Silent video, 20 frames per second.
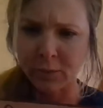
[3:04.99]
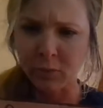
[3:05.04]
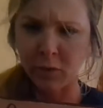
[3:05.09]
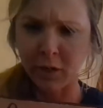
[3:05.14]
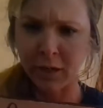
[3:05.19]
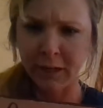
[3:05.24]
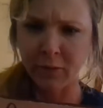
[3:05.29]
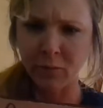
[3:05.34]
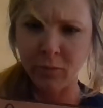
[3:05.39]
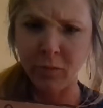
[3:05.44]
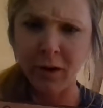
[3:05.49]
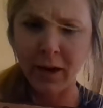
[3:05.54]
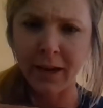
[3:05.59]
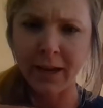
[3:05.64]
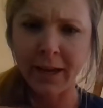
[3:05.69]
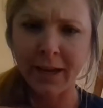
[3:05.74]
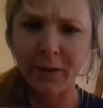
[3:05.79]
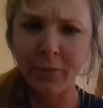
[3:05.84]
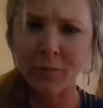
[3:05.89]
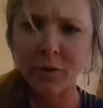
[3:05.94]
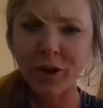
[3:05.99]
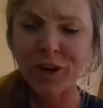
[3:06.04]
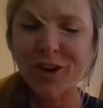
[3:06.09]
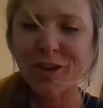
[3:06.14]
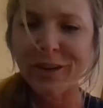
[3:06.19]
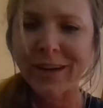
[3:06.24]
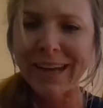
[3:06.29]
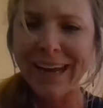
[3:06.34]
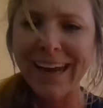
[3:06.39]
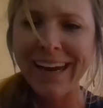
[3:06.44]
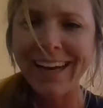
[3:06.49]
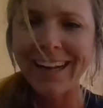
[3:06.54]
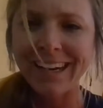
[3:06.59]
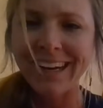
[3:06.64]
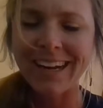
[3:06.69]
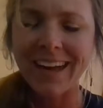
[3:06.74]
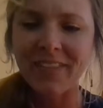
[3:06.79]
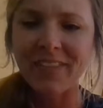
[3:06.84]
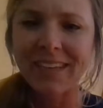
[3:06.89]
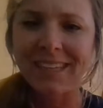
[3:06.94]
1 and 1 were
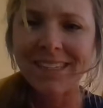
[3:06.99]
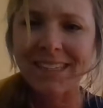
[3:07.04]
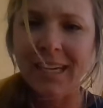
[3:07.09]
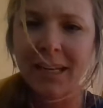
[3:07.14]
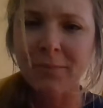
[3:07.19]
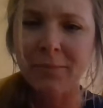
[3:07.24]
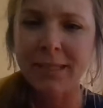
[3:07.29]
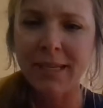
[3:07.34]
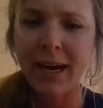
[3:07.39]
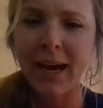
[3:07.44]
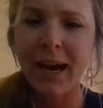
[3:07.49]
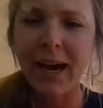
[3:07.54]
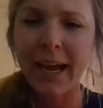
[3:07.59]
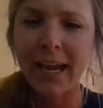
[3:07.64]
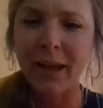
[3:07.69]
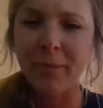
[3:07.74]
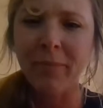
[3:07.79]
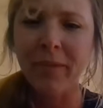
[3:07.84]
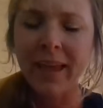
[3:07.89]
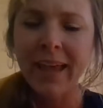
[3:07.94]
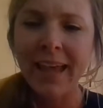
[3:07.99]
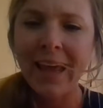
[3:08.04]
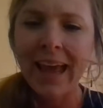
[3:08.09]
created at the same time,